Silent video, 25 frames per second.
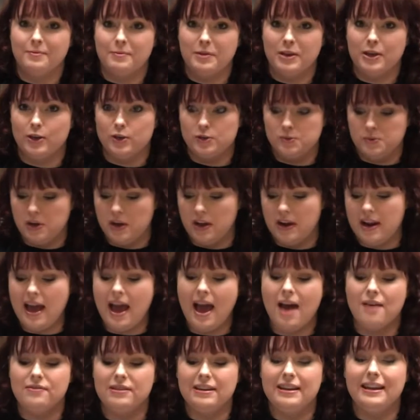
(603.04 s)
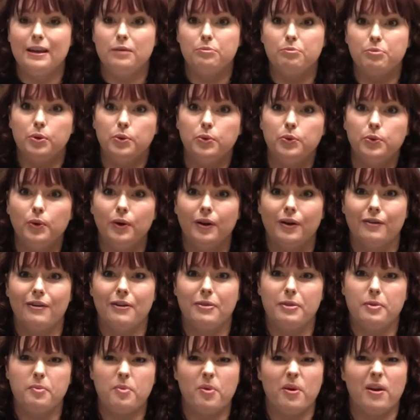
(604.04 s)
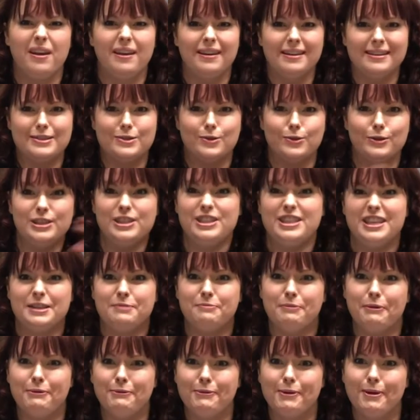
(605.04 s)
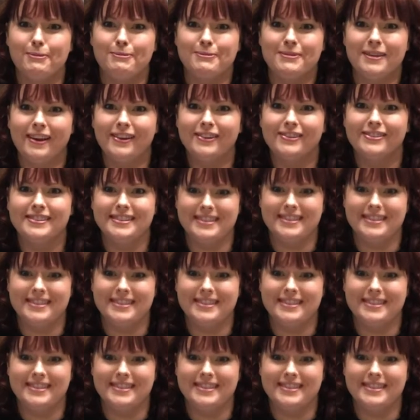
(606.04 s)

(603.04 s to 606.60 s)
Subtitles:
because we're going to have a little pool around the brain as though it's just been ripped out.